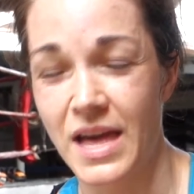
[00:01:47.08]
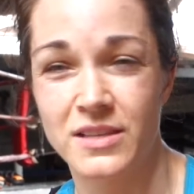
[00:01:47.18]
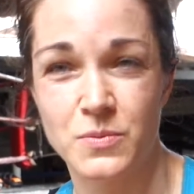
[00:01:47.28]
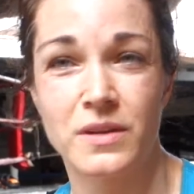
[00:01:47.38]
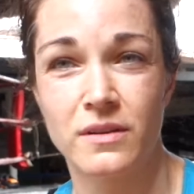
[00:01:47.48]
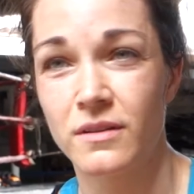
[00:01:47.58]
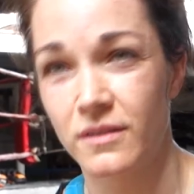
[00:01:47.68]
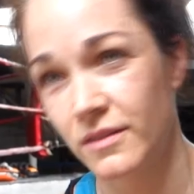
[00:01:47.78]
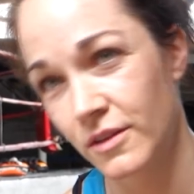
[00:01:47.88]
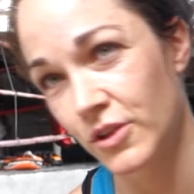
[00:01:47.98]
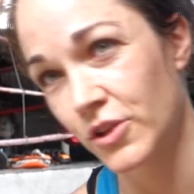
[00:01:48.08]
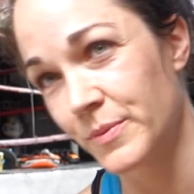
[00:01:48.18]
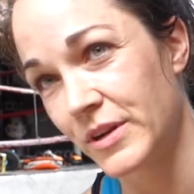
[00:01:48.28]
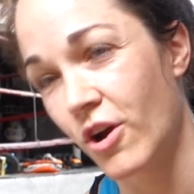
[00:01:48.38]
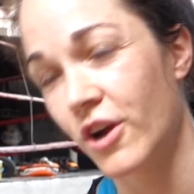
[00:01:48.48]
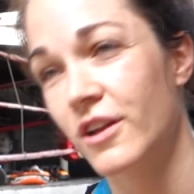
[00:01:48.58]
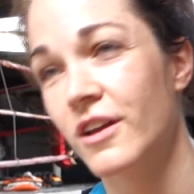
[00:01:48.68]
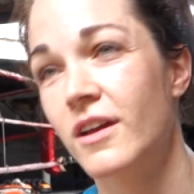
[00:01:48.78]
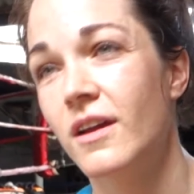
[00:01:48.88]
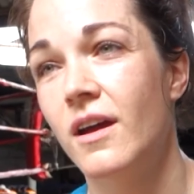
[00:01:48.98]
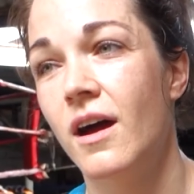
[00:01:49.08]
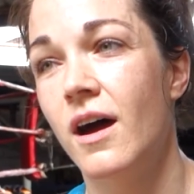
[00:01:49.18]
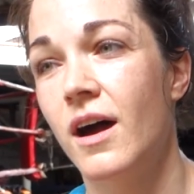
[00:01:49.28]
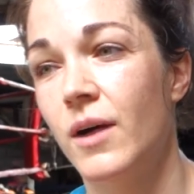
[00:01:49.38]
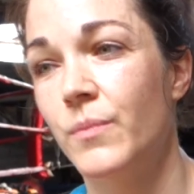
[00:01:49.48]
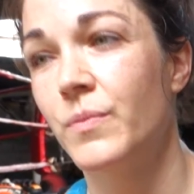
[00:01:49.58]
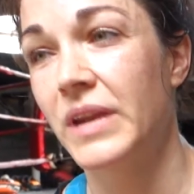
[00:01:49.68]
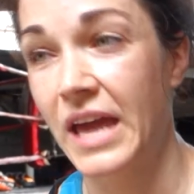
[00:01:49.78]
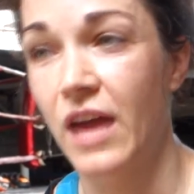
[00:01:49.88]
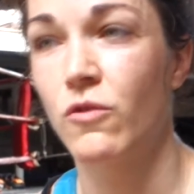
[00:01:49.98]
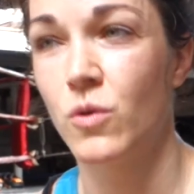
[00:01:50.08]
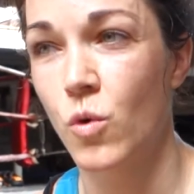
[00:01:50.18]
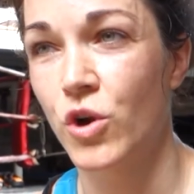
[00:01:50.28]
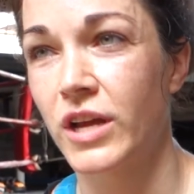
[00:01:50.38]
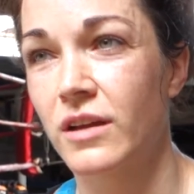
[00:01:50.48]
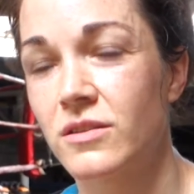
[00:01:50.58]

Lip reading: that's been a little bit hard, but again, rewarding.